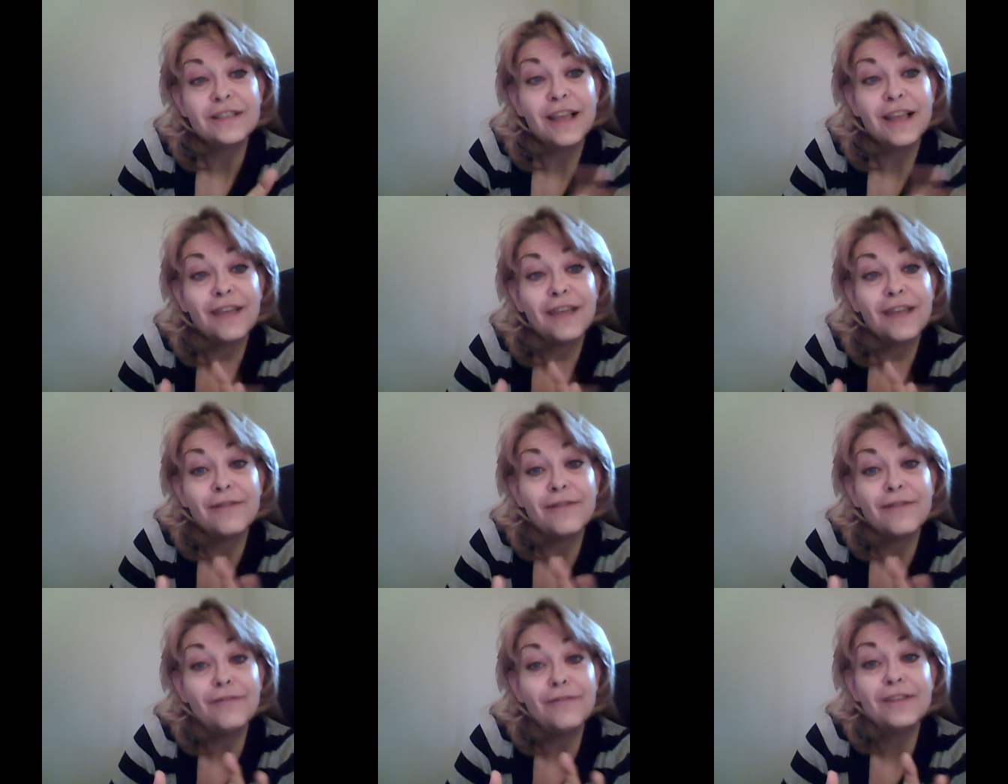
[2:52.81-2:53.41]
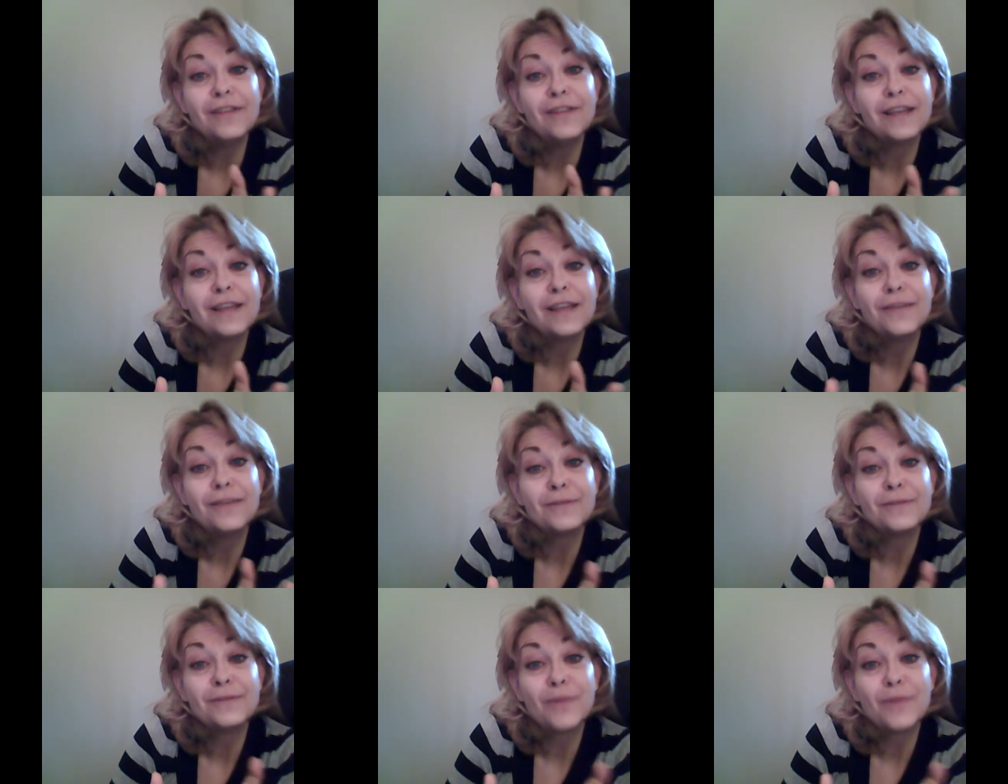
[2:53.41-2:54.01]
Like, if everything
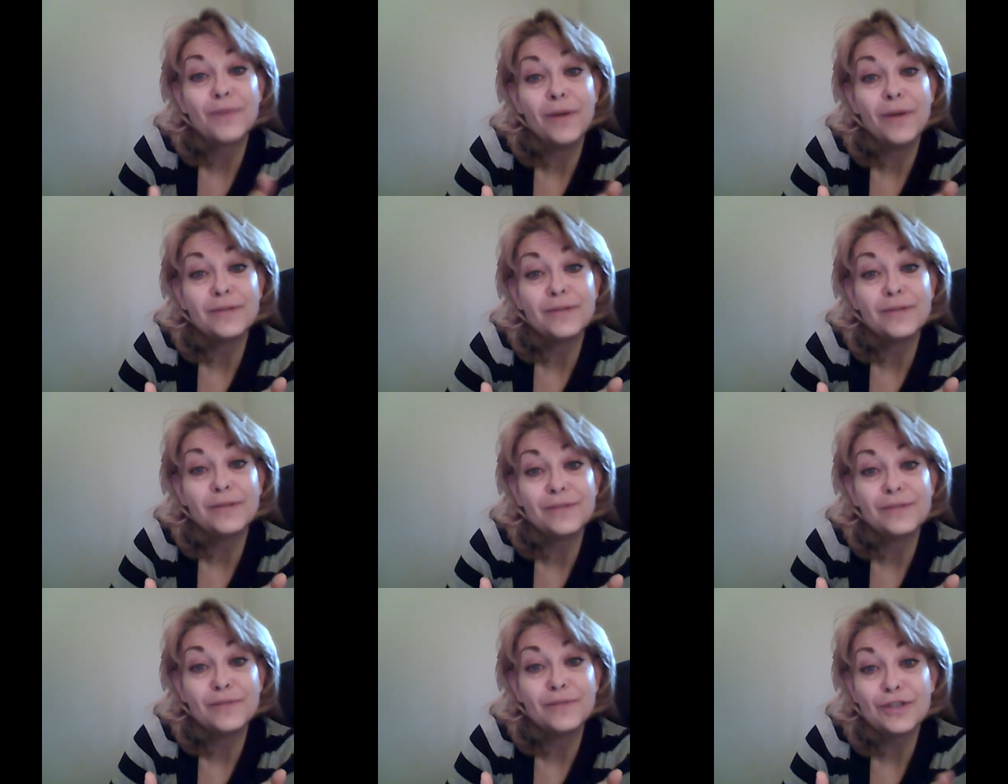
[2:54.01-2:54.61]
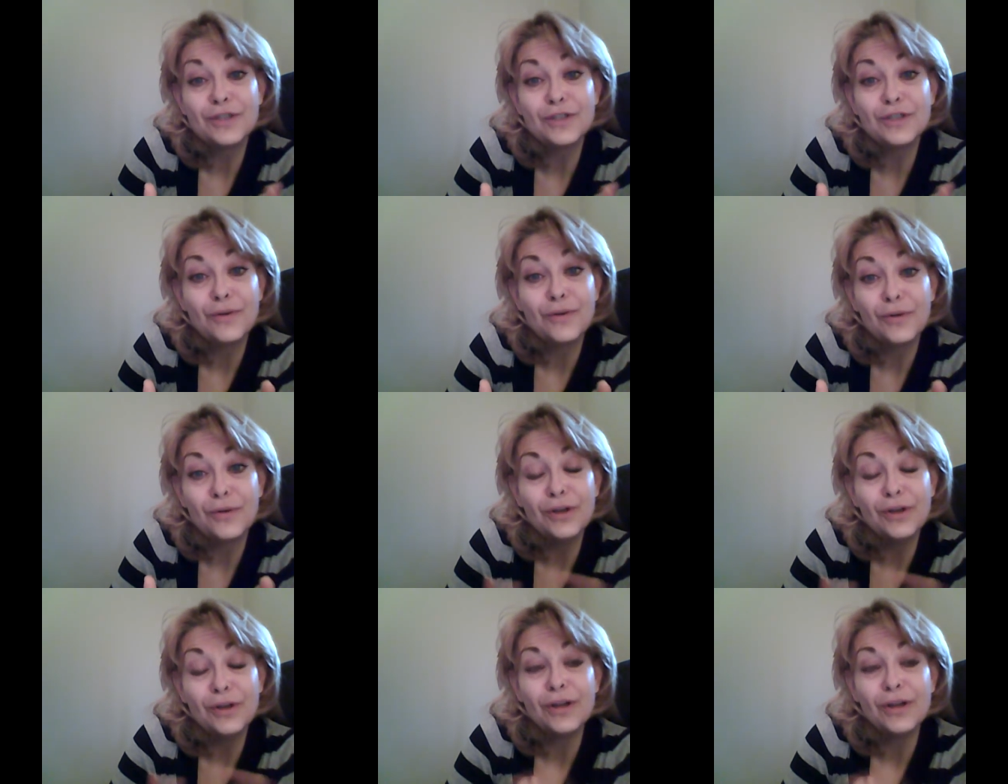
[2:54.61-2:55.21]
he was promising was so
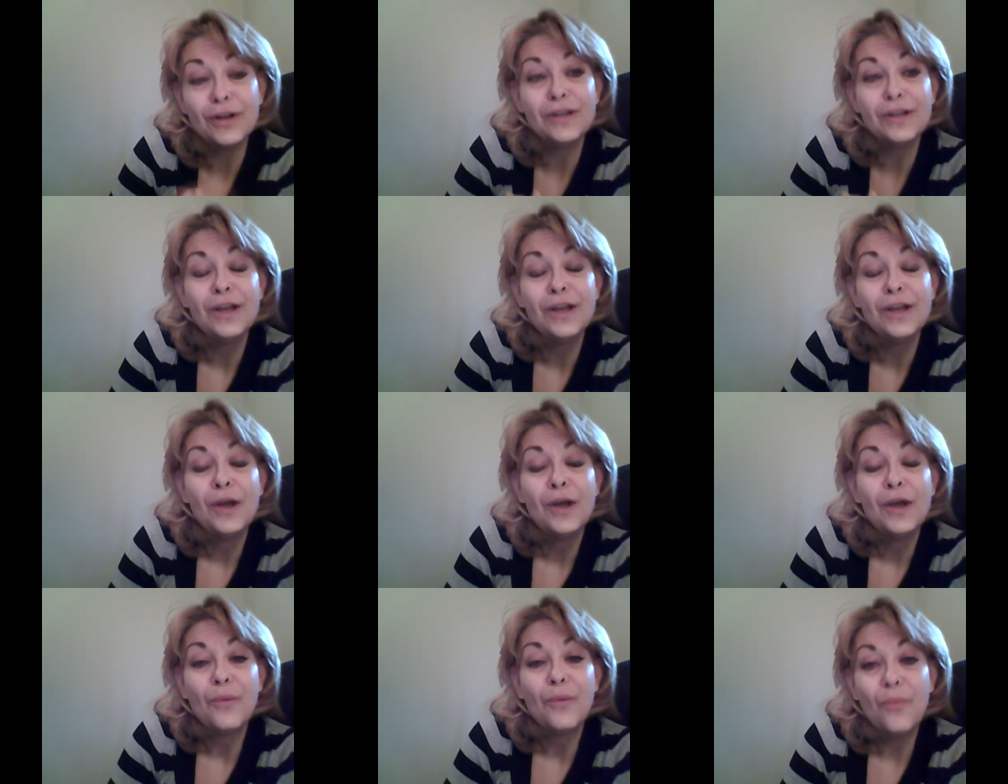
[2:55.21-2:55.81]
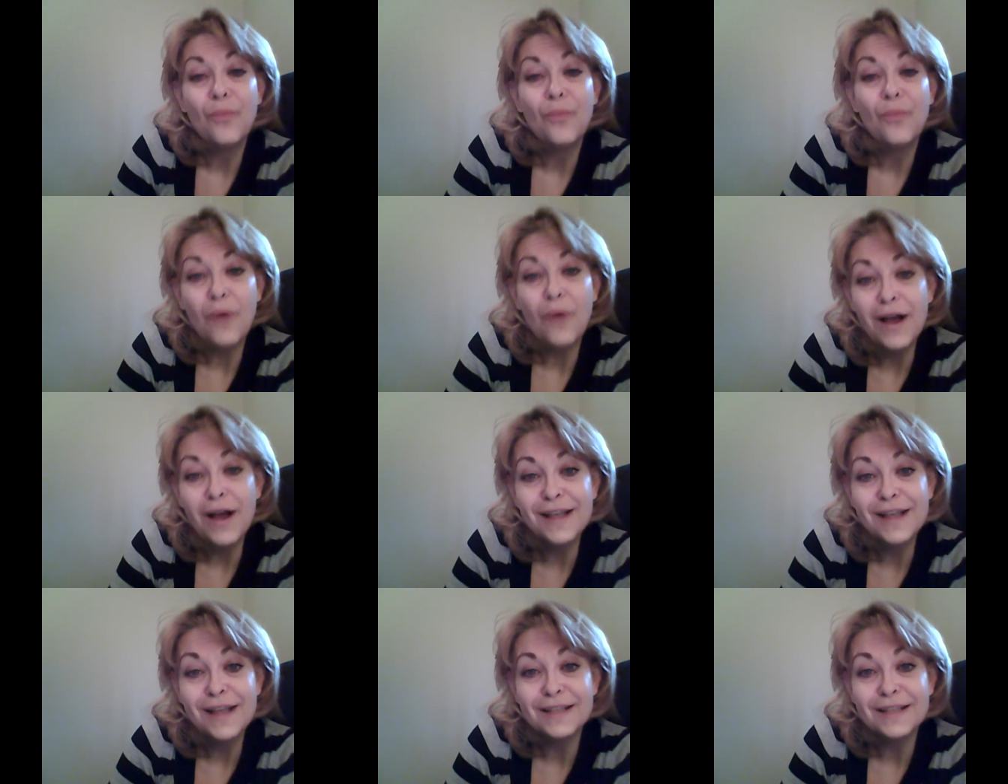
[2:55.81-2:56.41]
good,
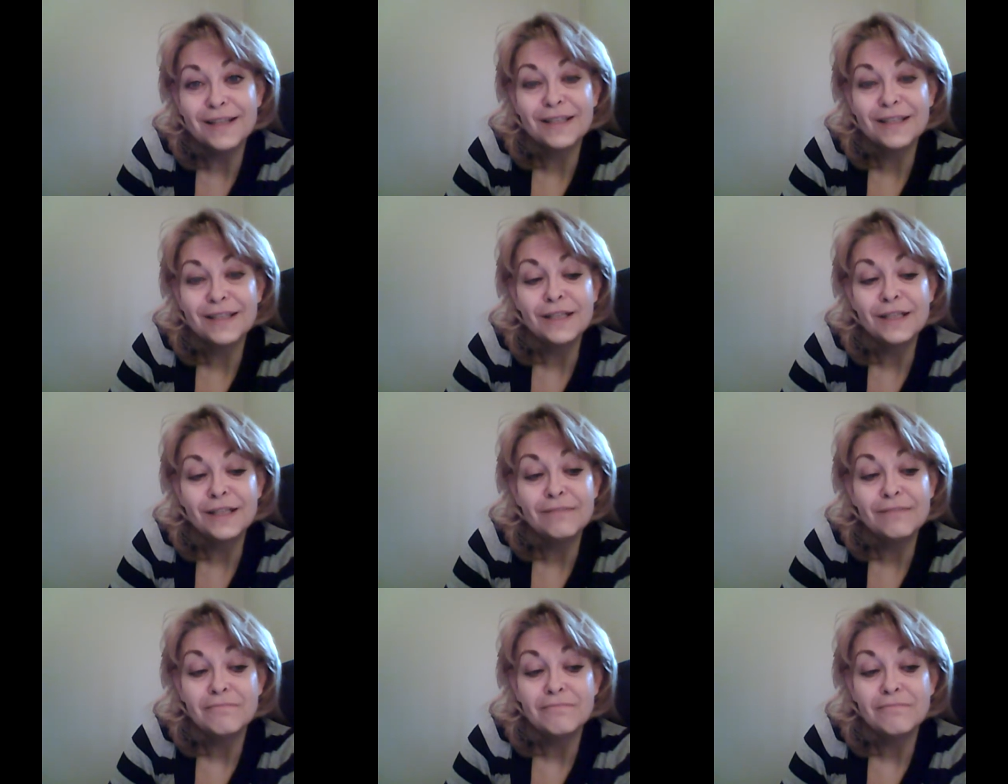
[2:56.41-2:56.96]
why is it